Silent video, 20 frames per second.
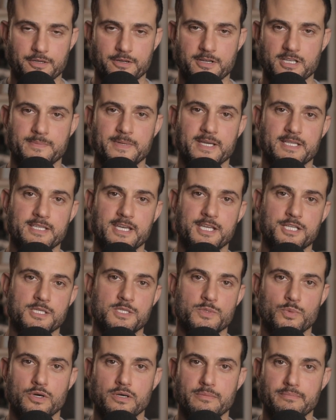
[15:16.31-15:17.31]
Your
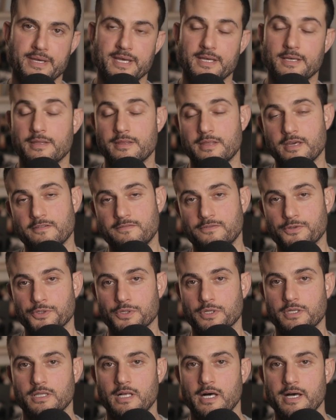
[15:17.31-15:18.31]
expectations weren't met, and therefore
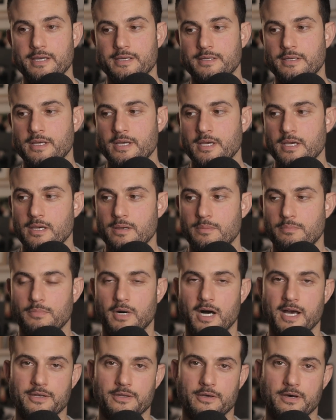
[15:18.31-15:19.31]
your client
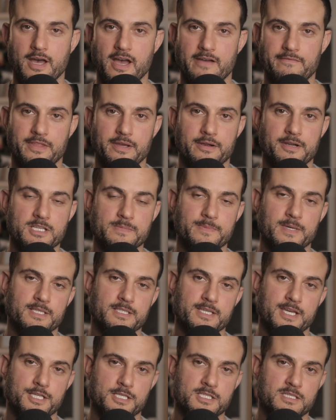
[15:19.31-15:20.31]
might not have their
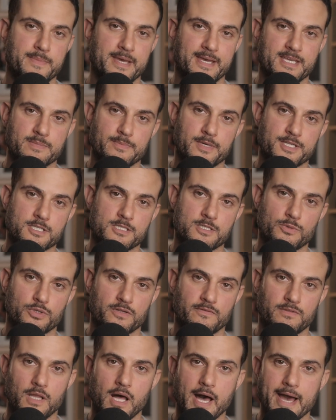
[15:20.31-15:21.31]
expectations met as much as you would
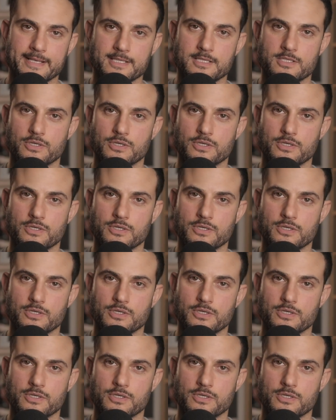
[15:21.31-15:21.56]
have liked.